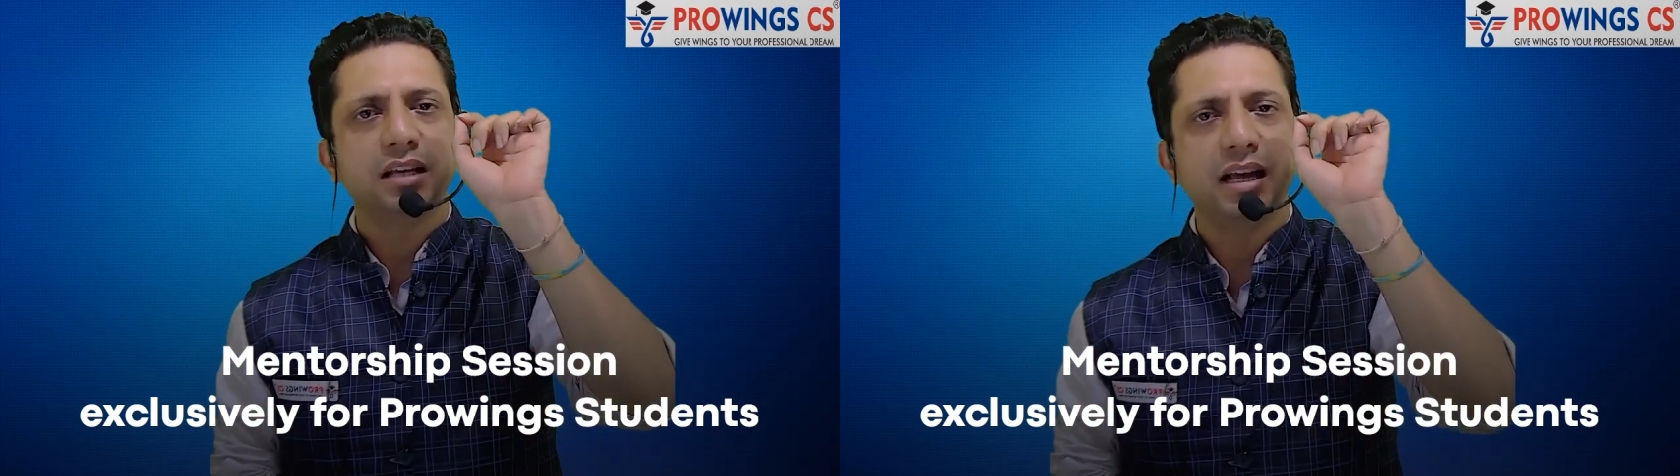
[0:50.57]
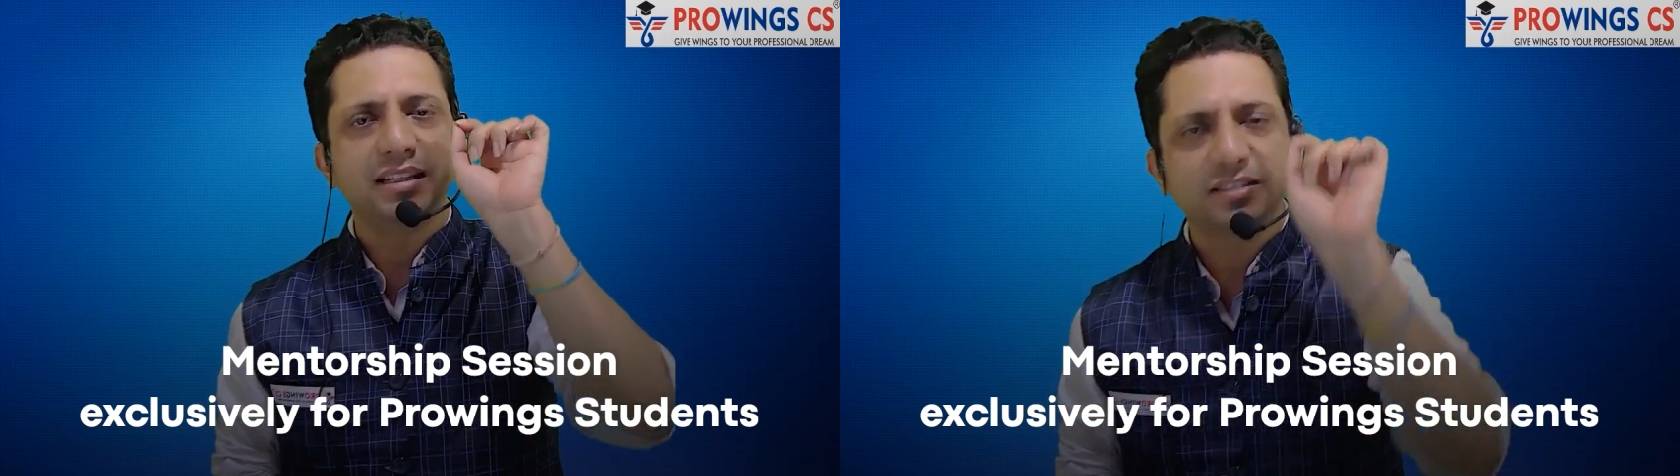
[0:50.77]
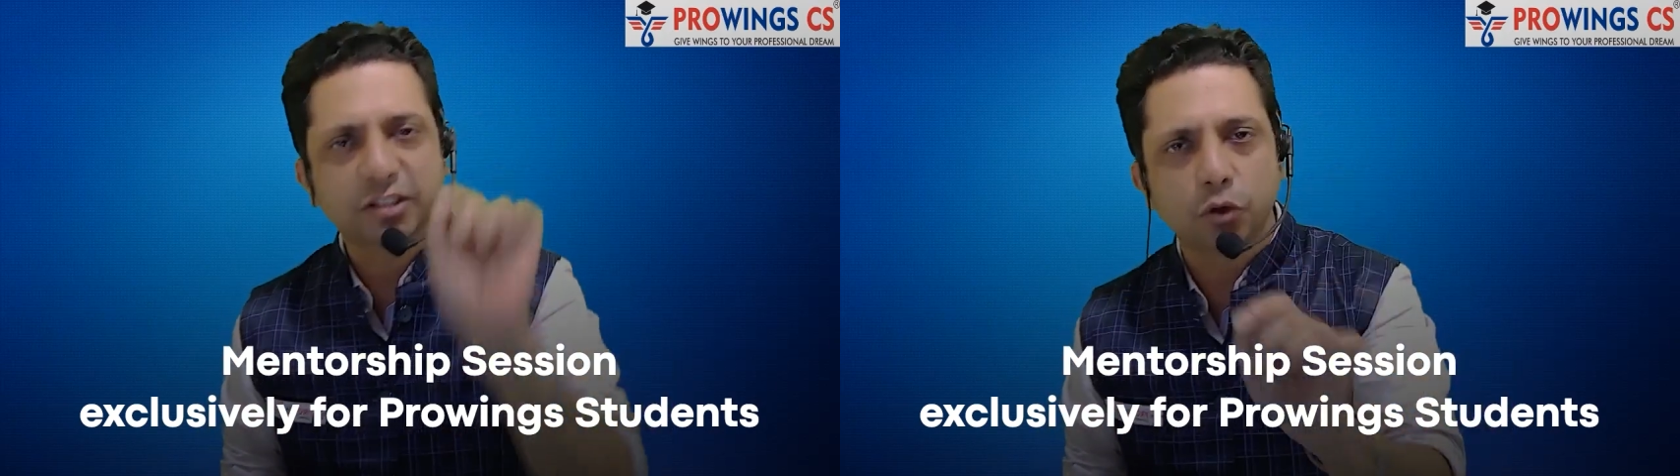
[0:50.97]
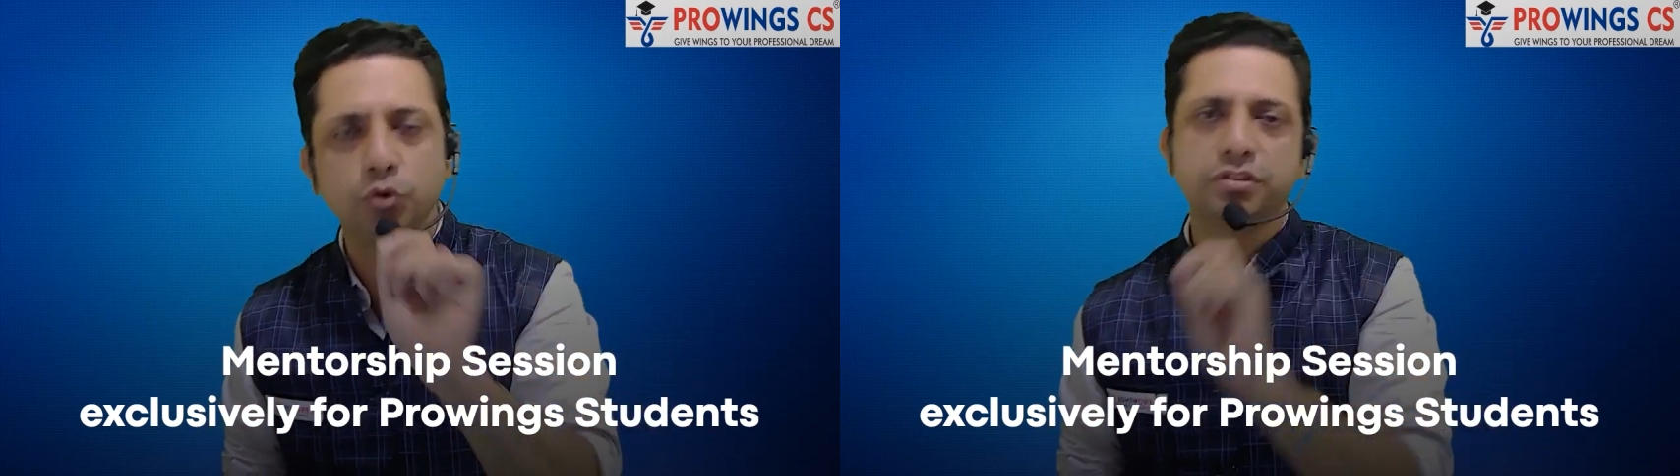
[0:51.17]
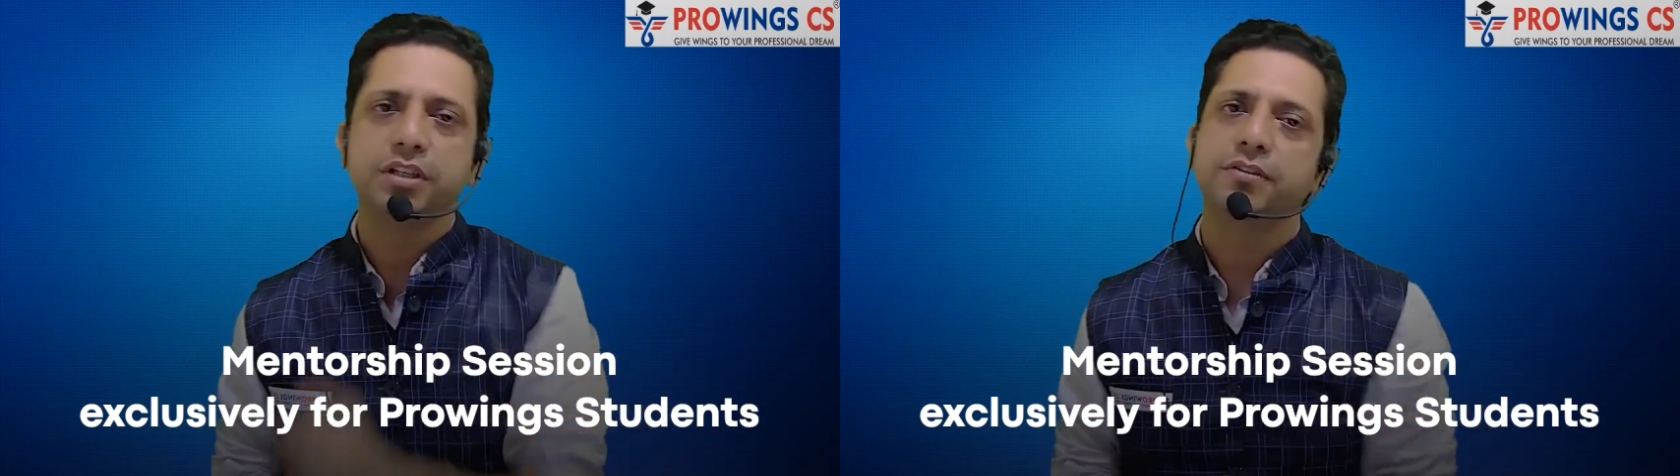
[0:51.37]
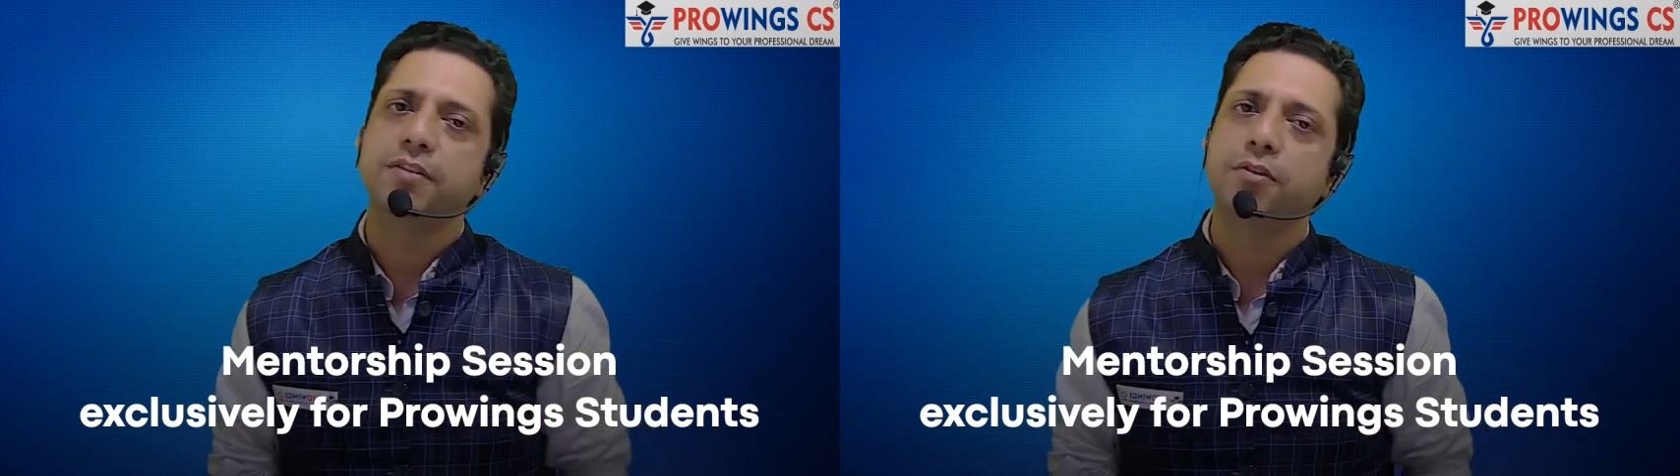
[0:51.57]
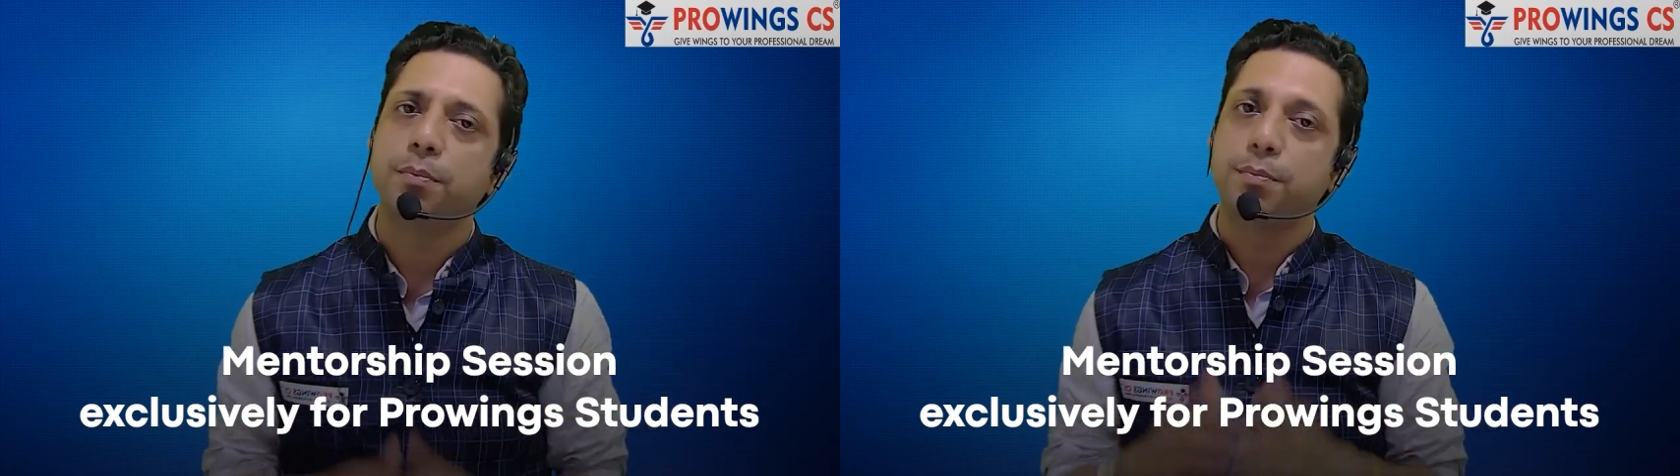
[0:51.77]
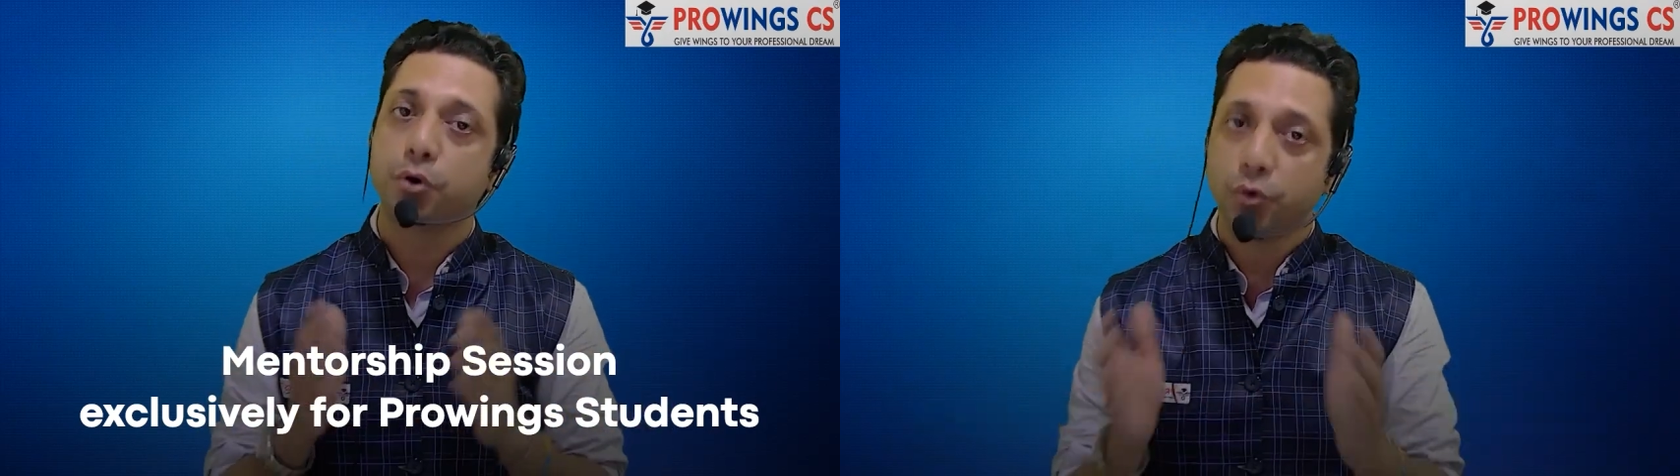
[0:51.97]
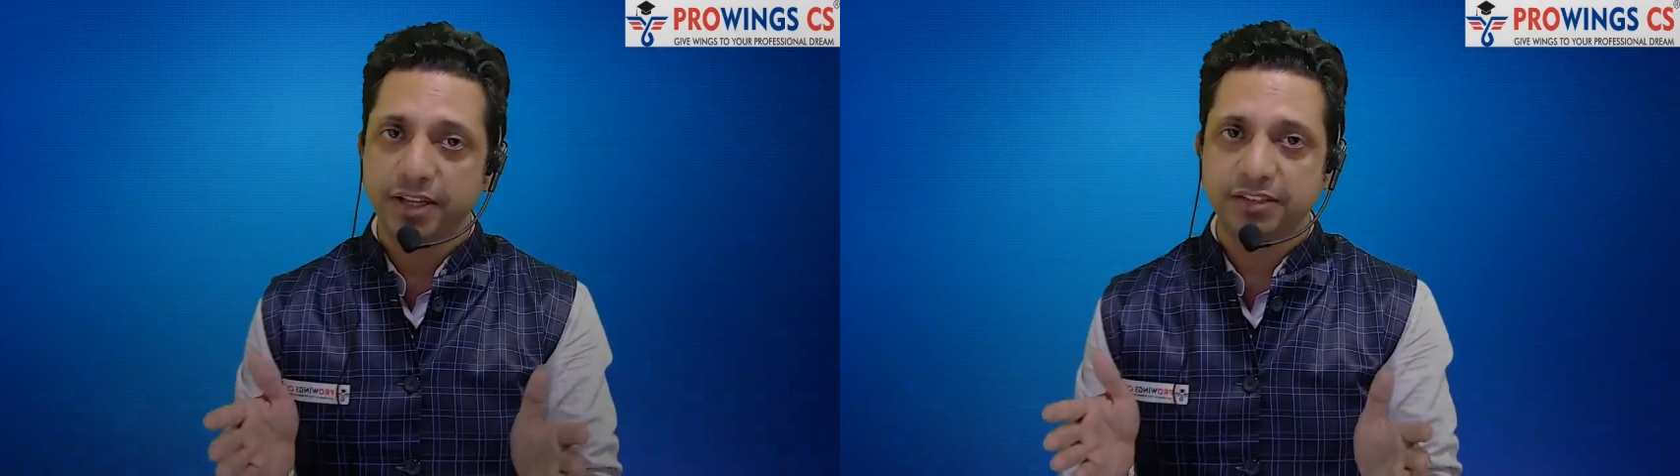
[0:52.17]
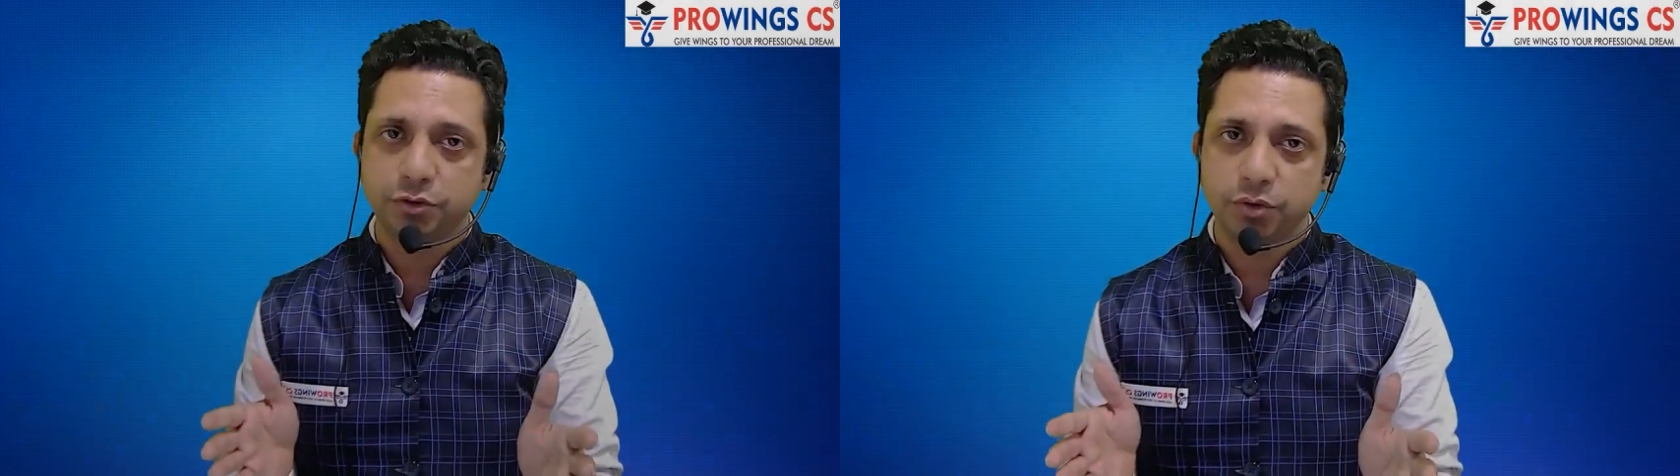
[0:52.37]
exclusively for Proving
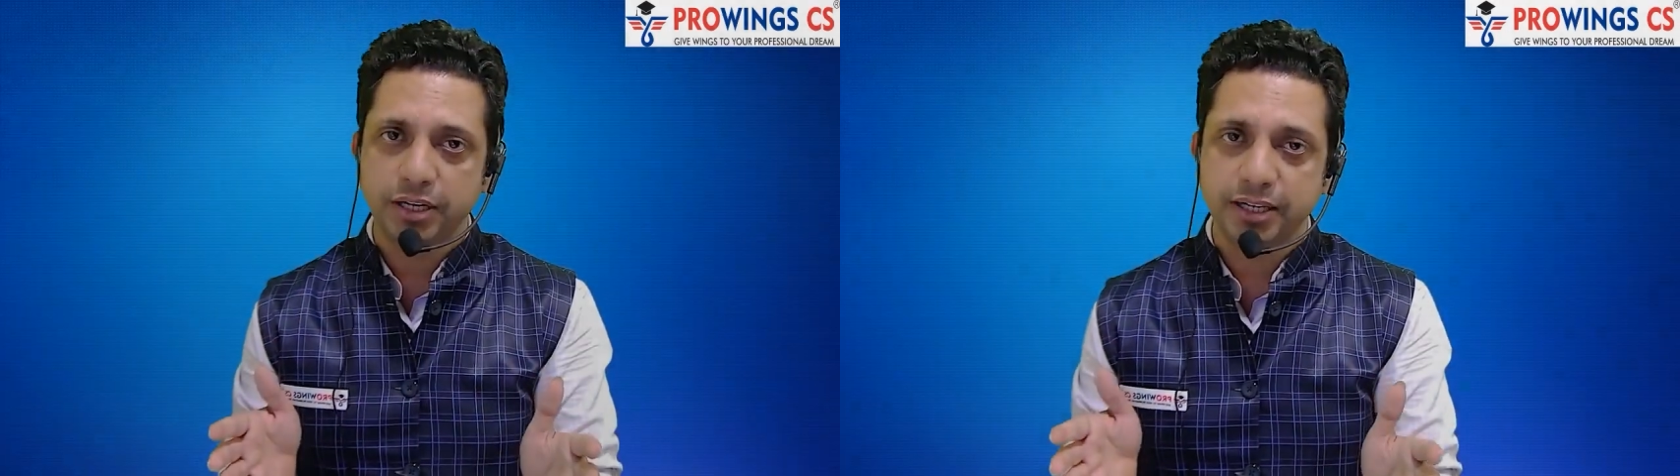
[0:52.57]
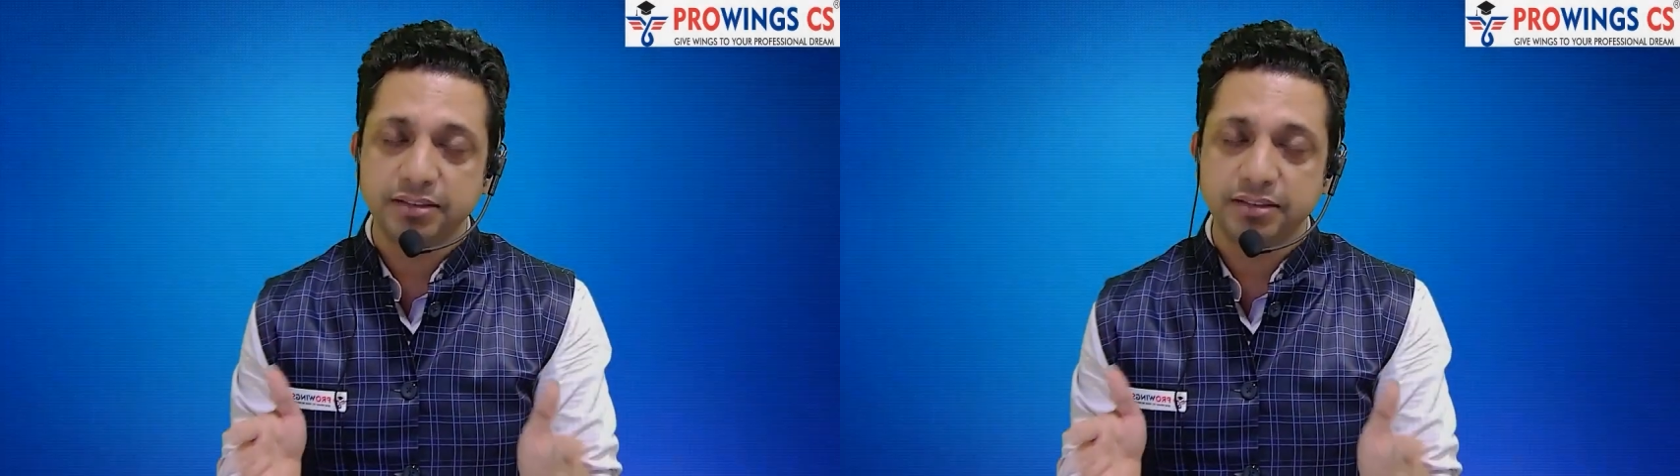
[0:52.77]
students.